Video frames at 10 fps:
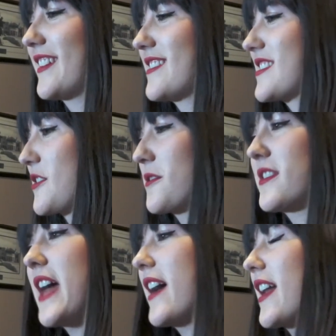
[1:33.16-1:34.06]
so
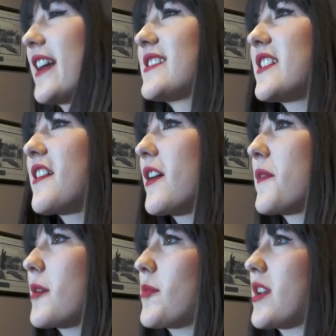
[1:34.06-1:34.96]
that idea of
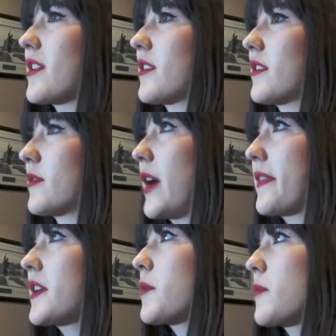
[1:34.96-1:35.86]
it being, I
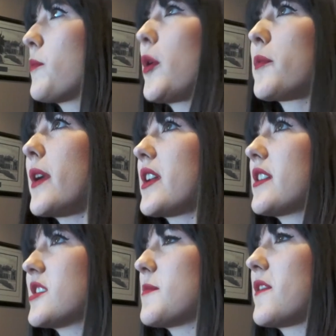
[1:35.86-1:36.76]
think we both wanted it
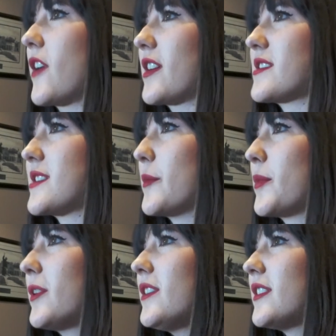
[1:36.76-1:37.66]
to be very
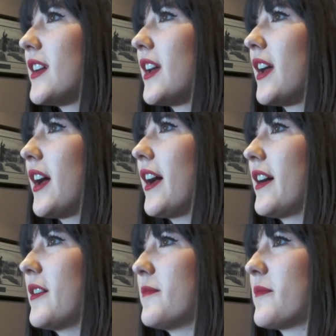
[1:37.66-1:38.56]
simple.
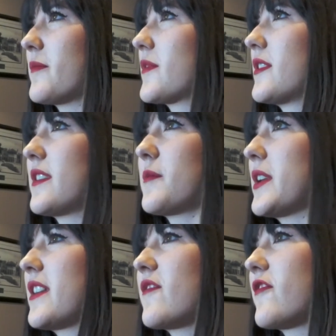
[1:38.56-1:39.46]
We
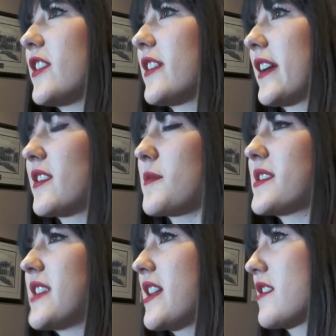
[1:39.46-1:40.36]
didn't feel like there
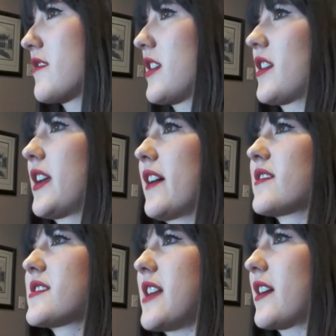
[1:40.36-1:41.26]
was anything
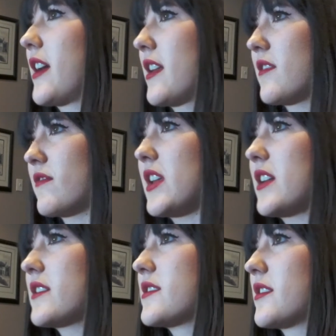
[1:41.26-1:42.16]
else that kind of
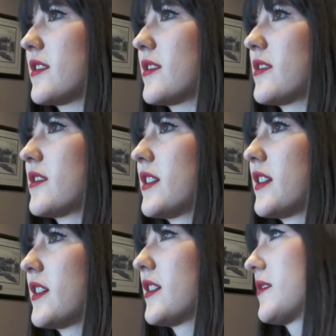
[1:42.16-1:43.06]
needed to
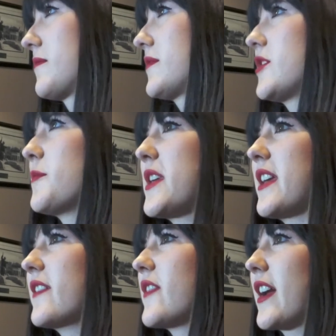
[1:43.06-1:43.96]
be
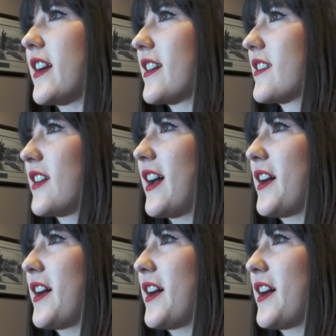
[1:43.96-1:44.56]
in there,